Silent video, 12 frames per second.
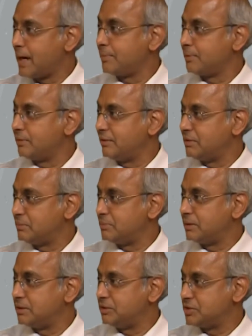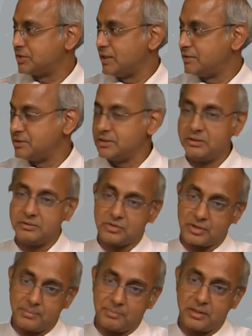capital development in this country, in
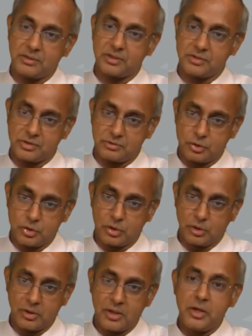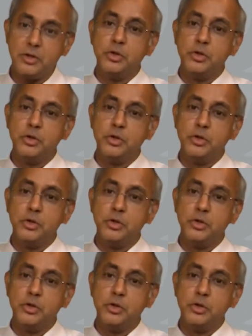this company such as Google,